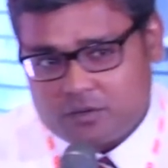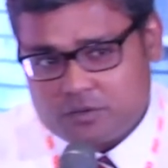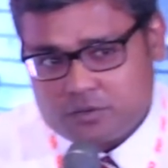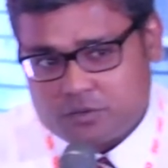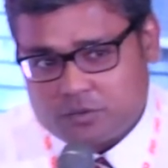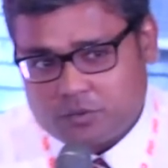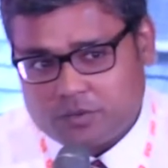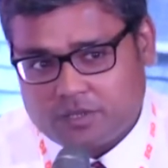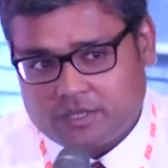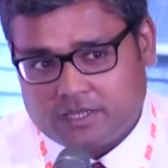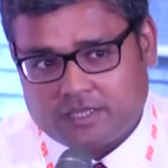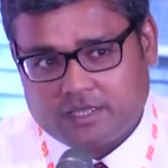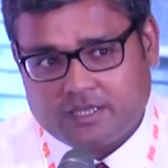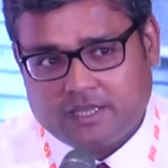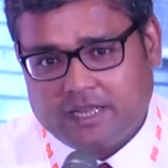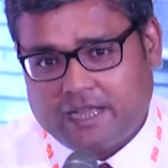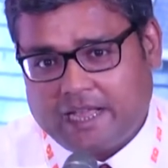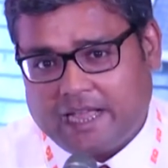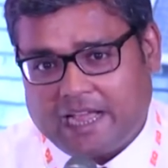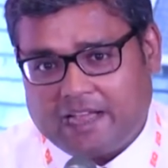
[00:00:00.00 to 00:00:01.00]
solar
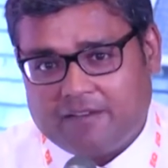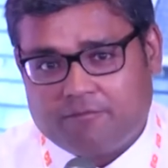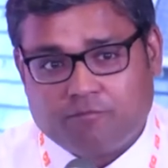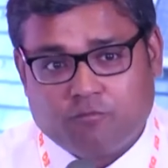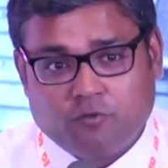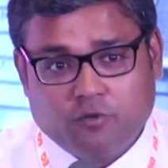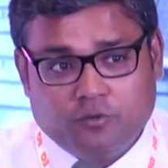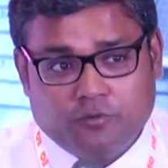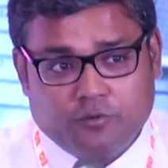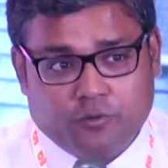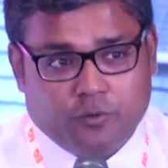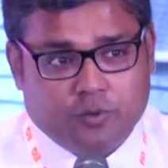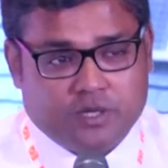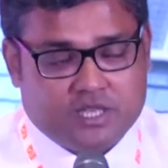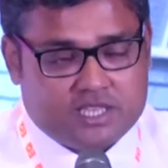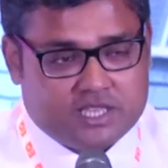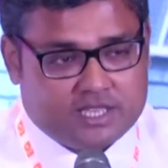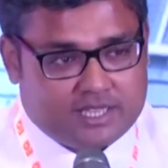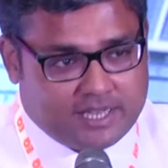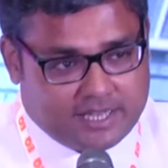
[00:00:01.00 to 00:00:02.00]
have moved to a
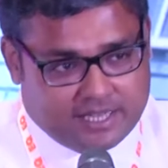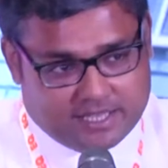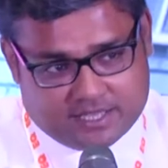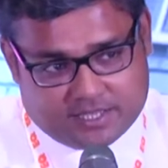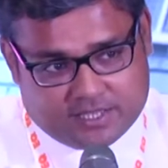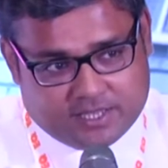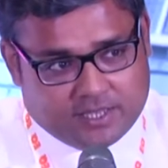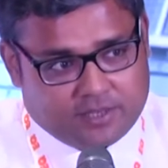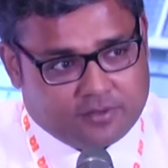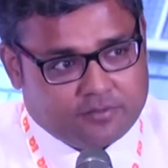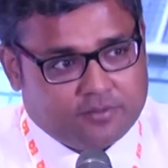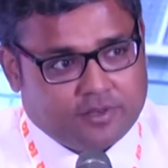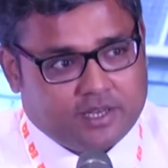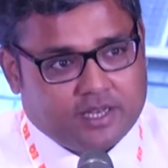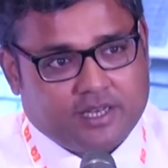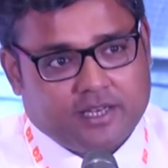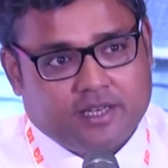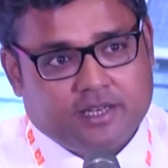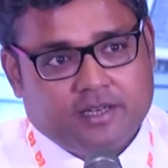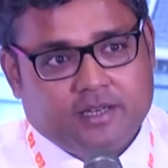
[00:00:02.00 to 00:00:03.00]
stage
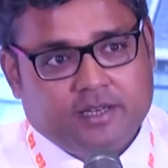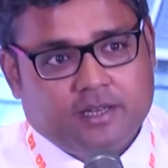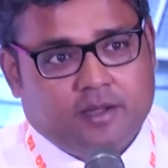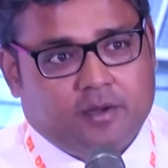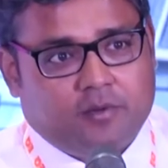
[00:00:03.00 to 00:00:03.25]
wherein